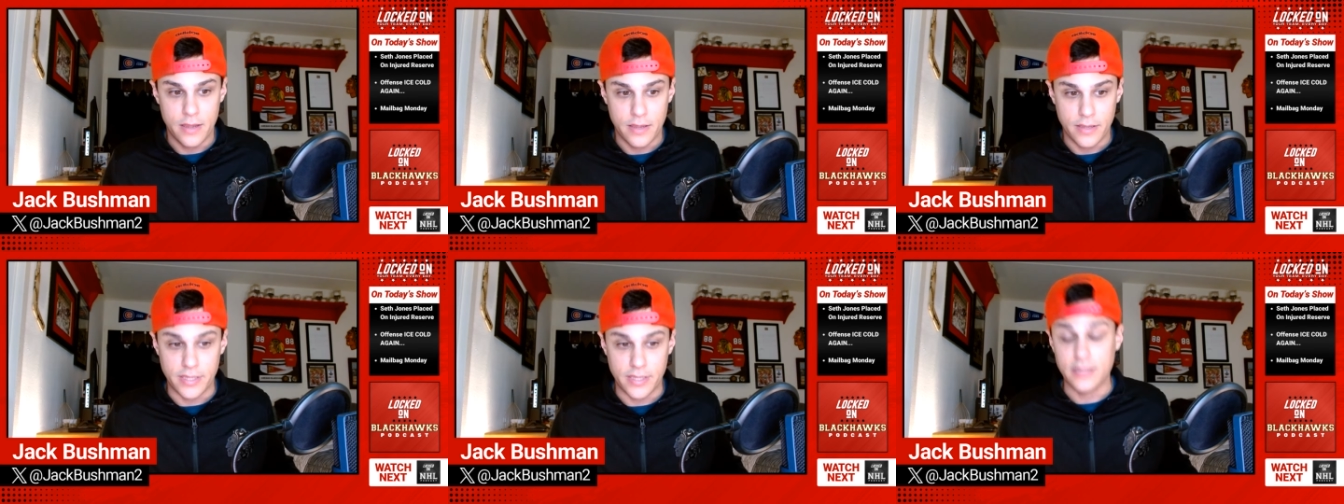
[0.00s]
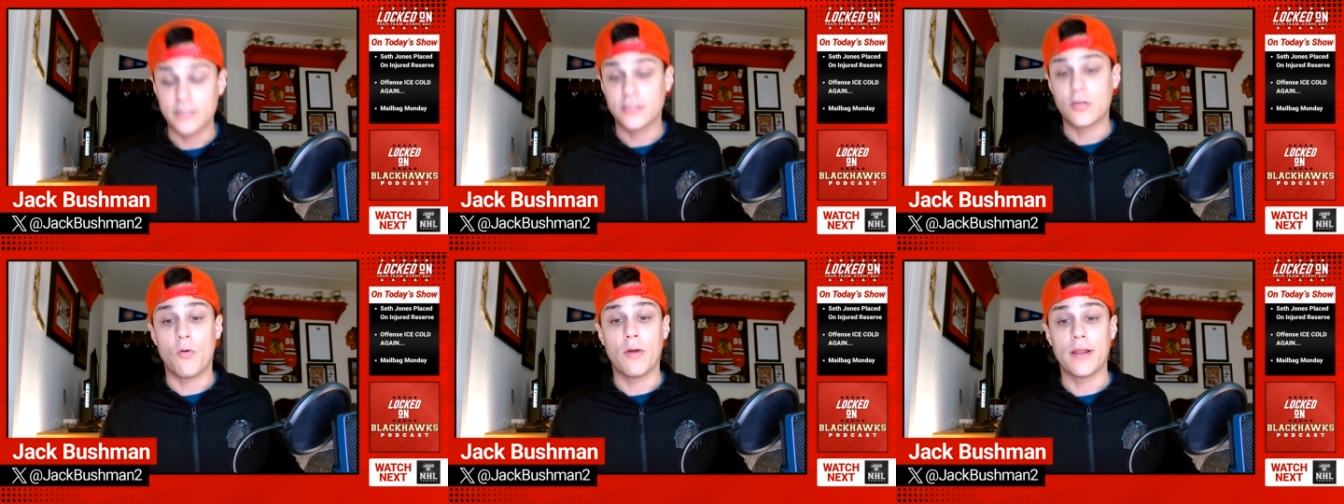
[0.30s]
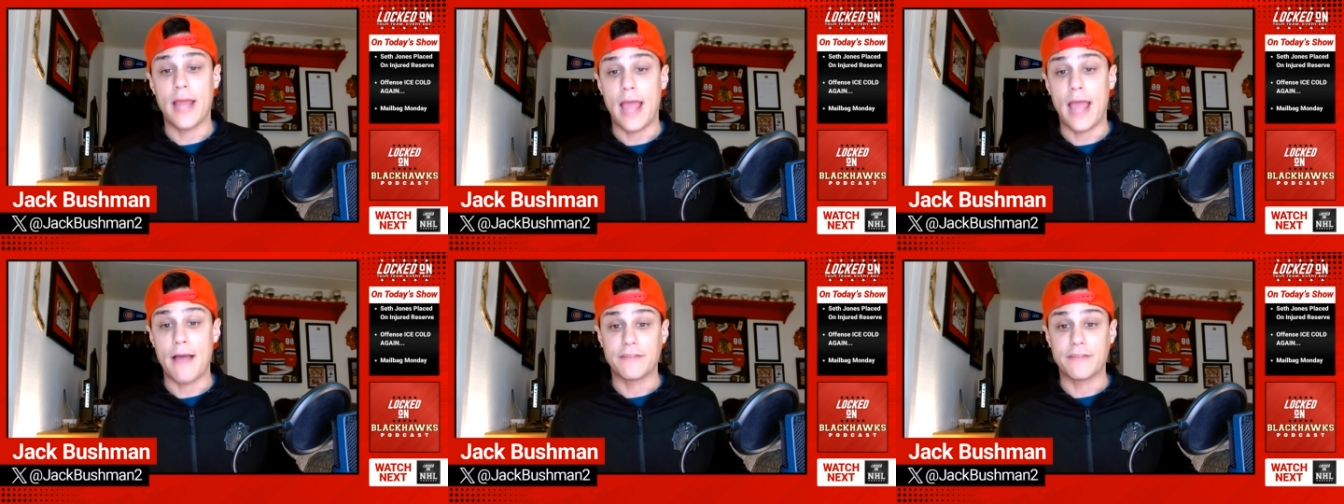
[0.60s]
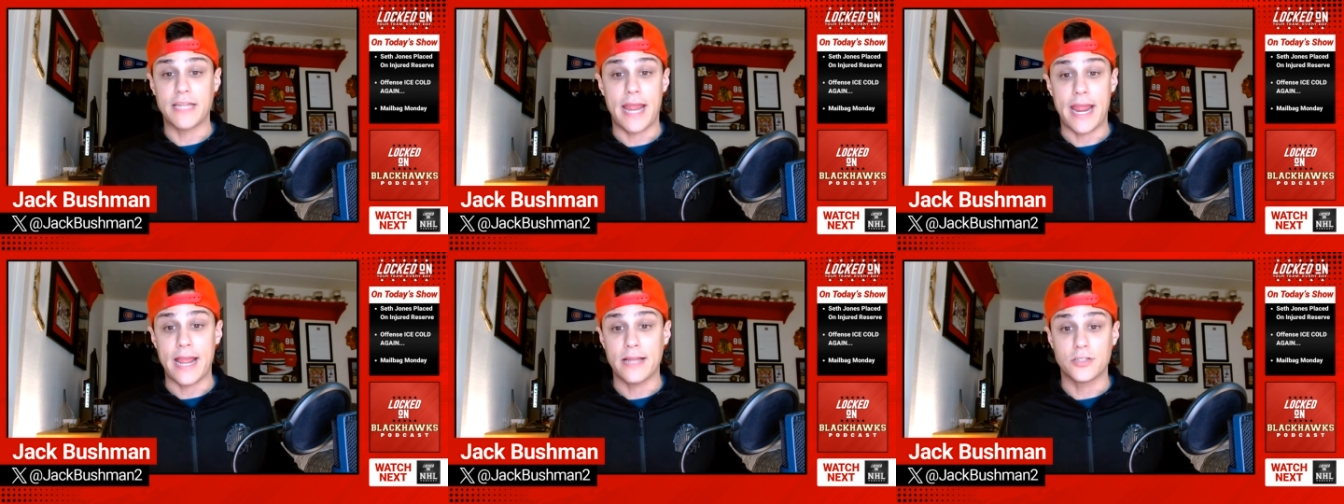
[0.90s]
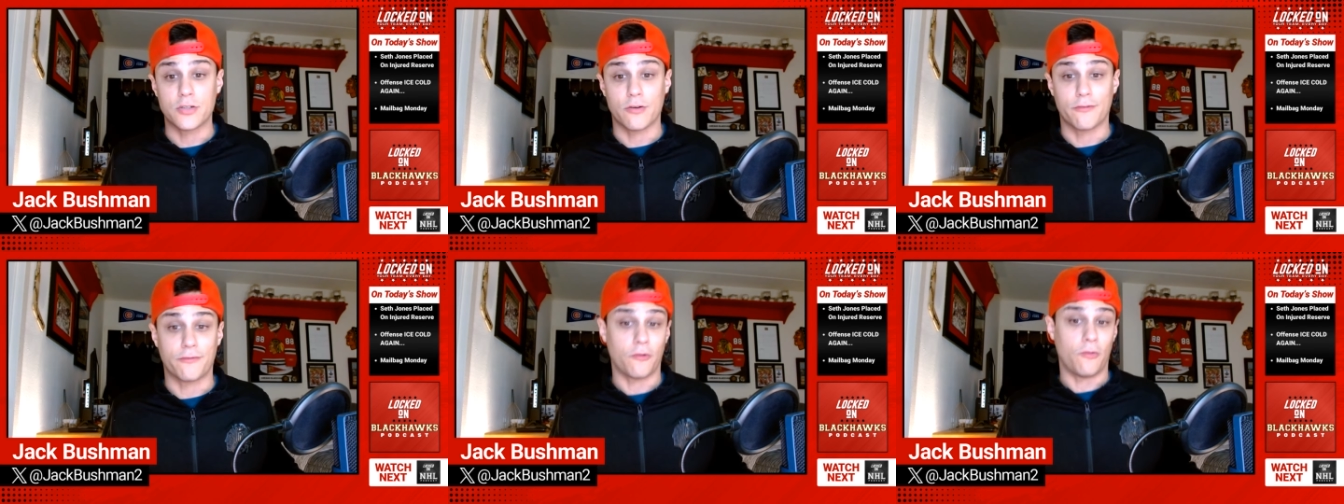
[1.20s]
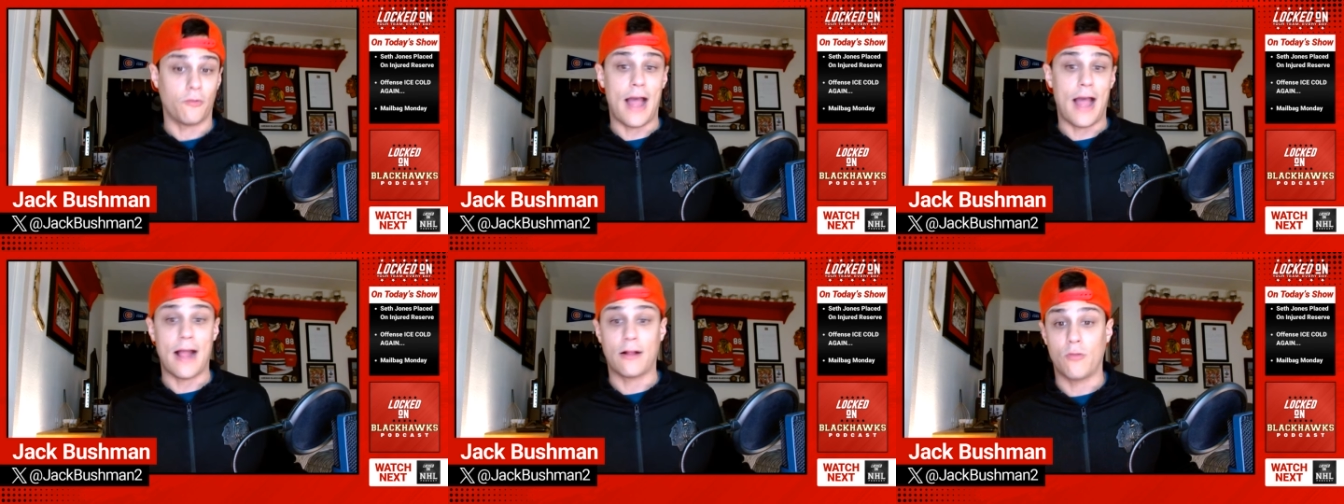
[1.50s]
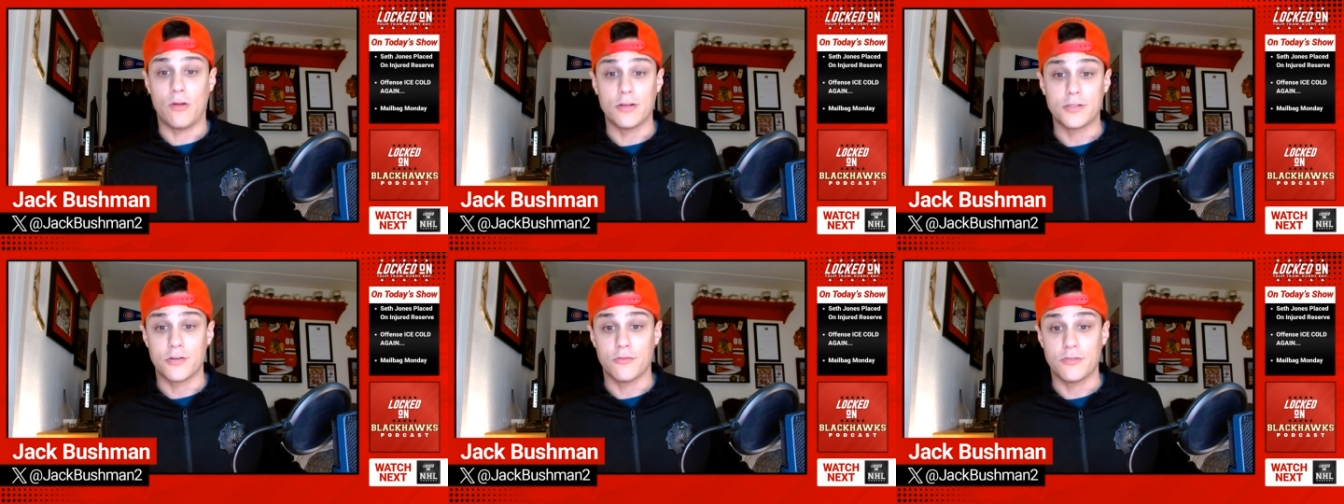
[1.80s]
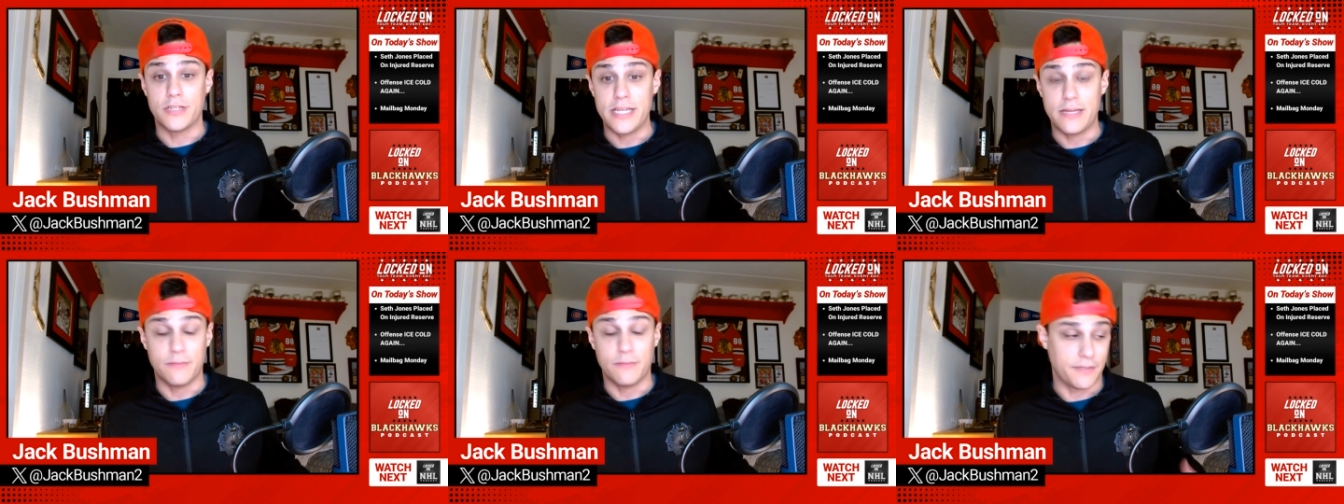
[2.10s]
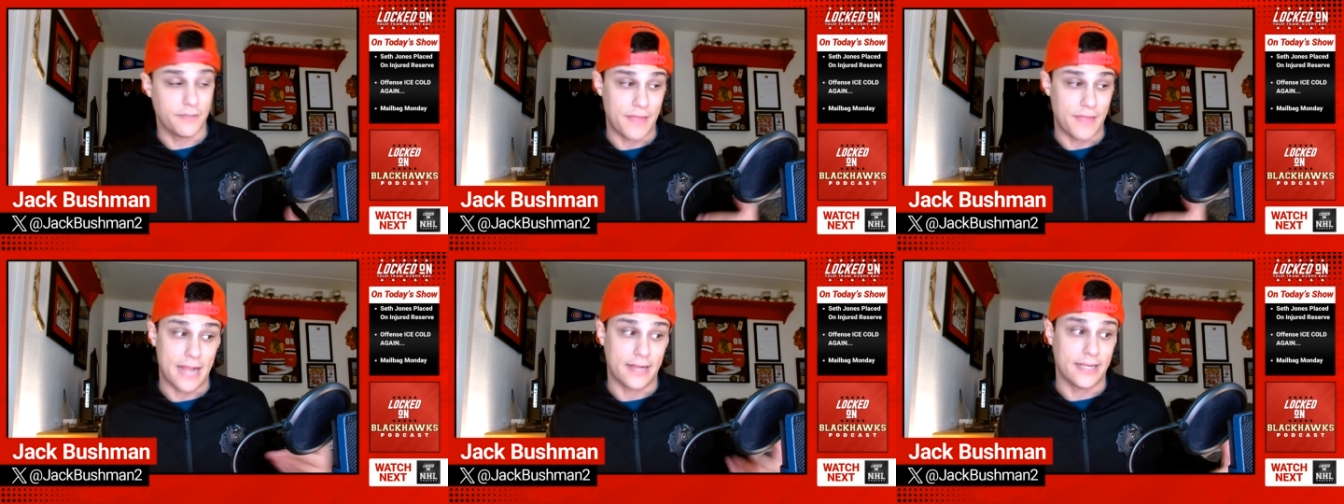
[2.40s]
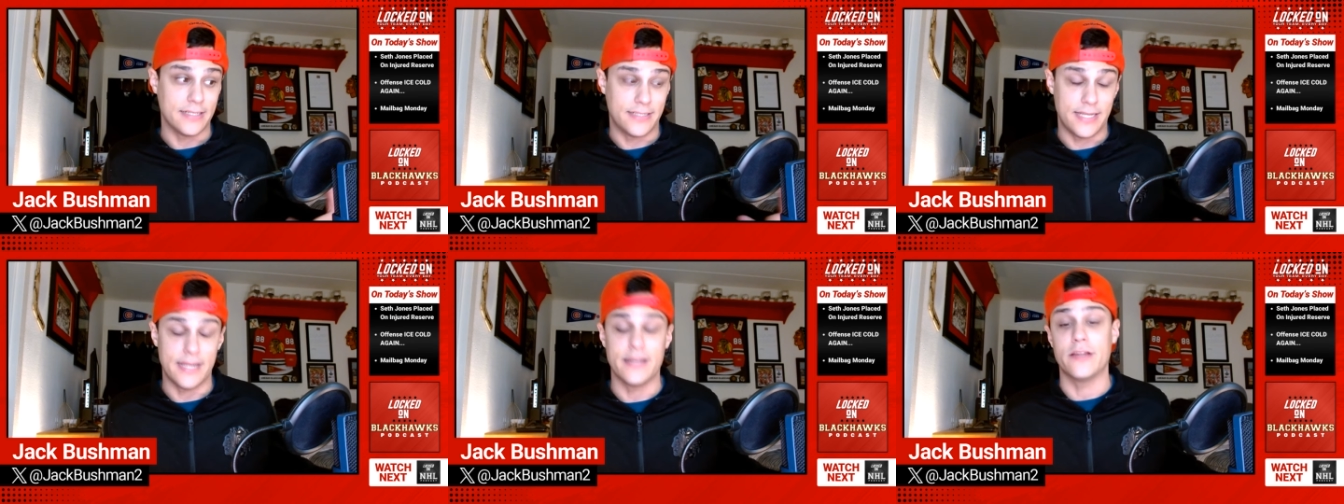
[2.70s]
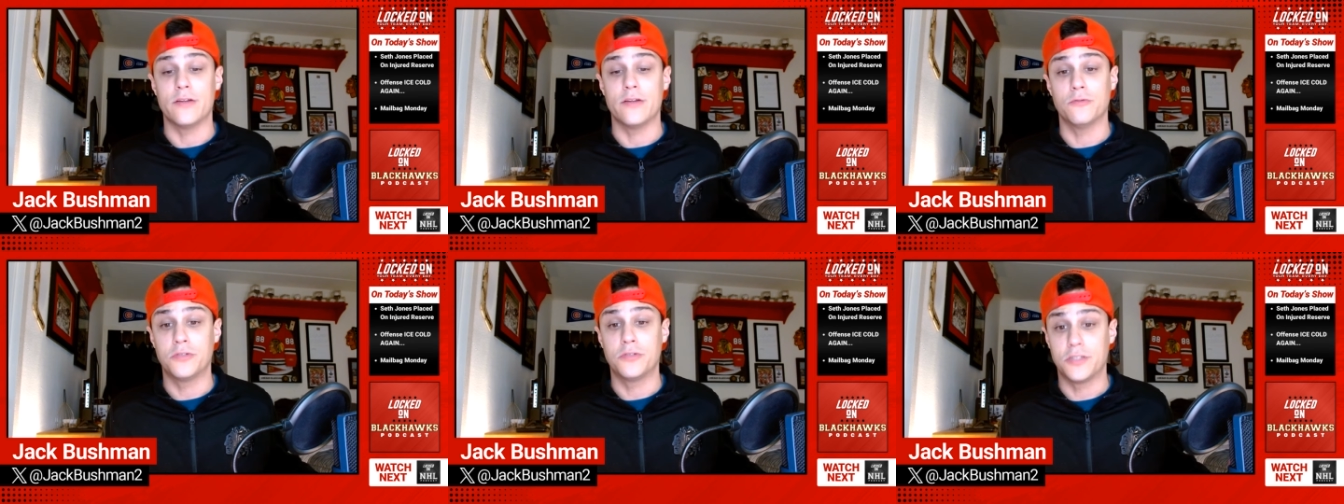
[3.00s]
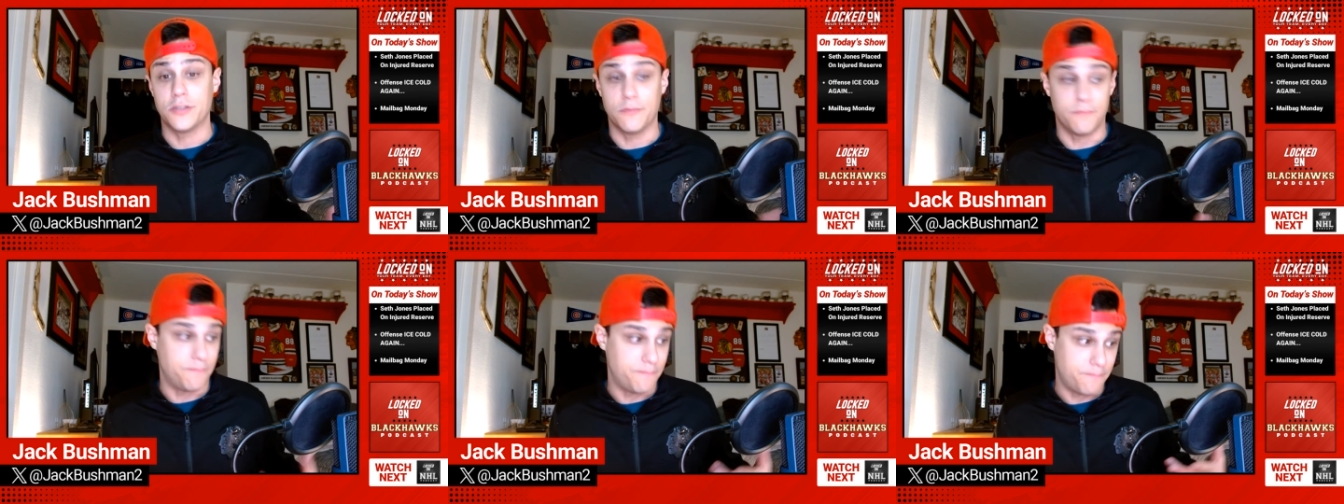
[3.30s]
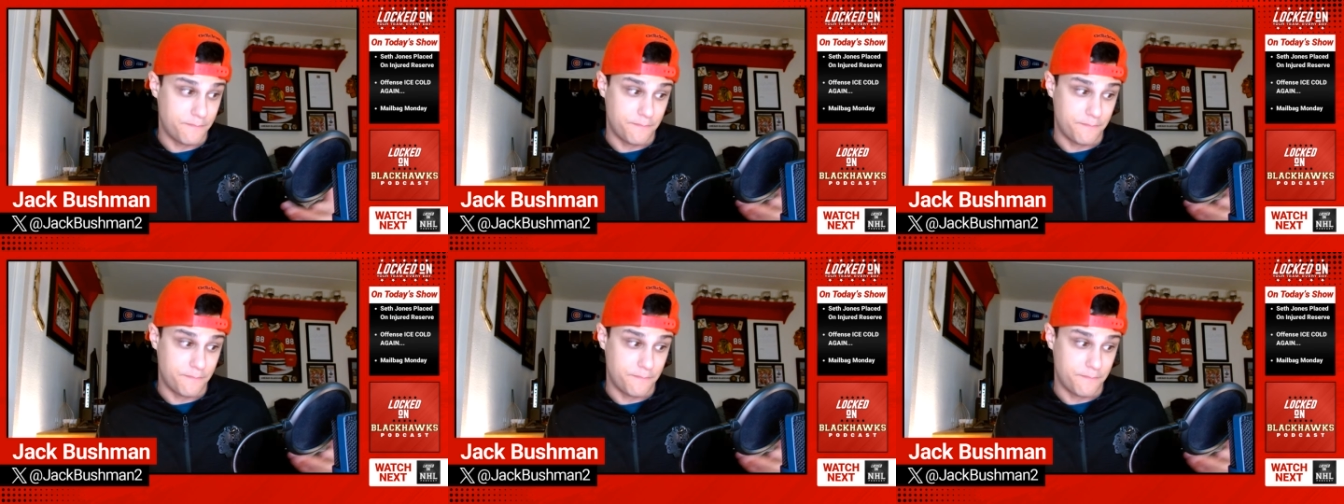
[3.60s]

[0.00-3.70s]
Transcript: he is going to have to answer for lackluster teams if that continues to